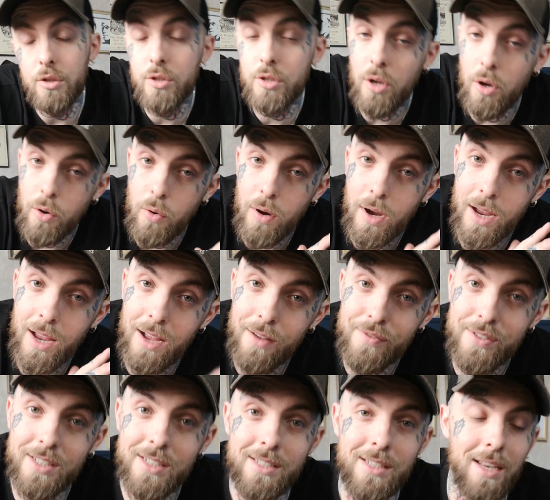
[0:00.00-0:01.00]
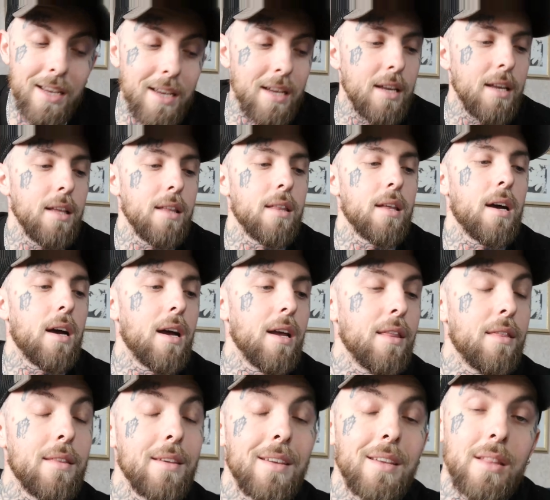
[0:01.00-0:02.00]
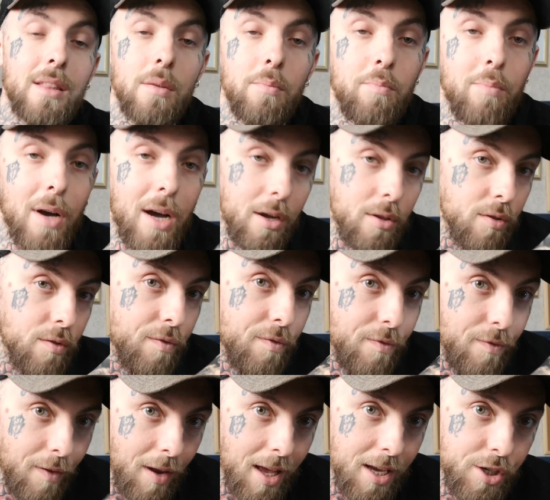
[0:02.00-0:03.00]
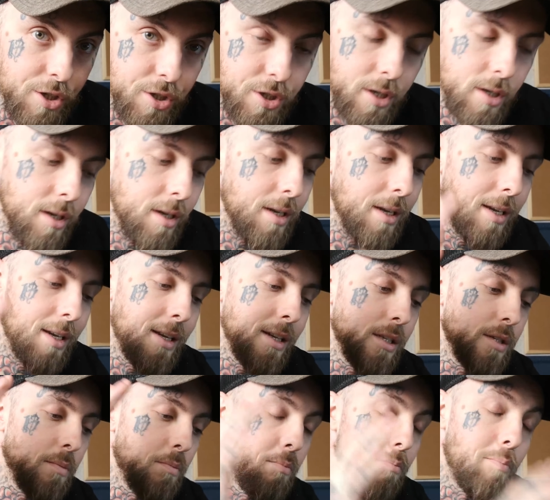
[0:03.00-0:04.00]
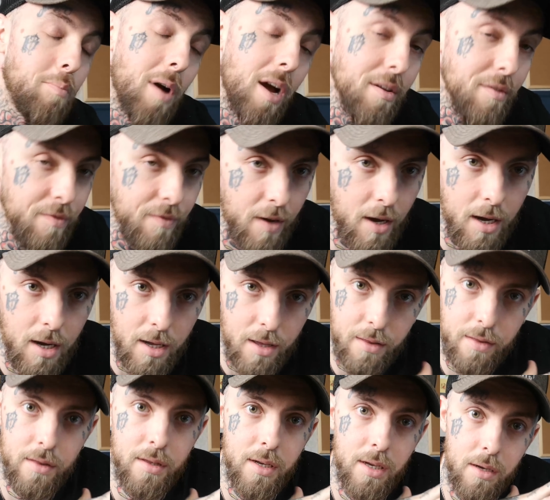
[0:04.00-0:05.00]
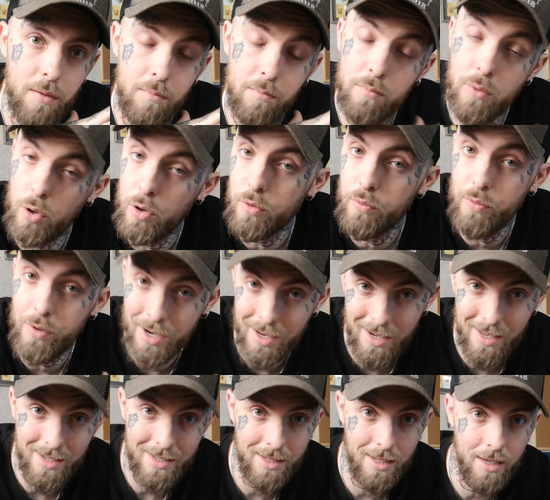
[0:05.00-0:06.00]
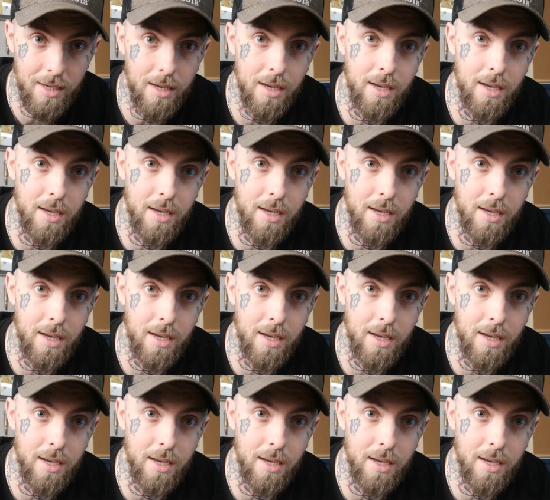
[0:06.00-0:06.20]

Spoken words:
So I have to say that I think the Pound of Flesh is by far the more realistic